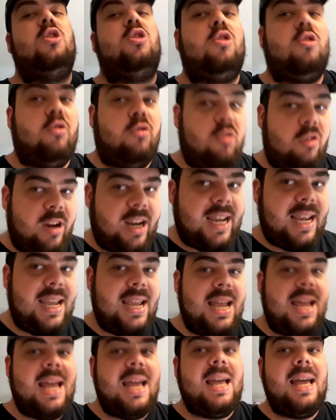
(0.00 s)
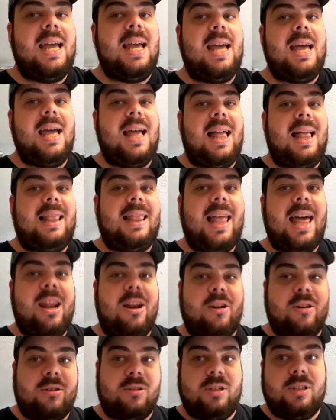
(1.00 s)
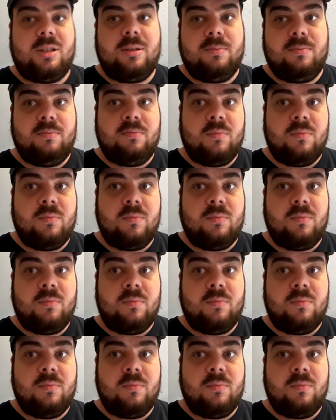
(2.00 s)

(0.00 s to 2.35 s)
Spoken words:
3 letters.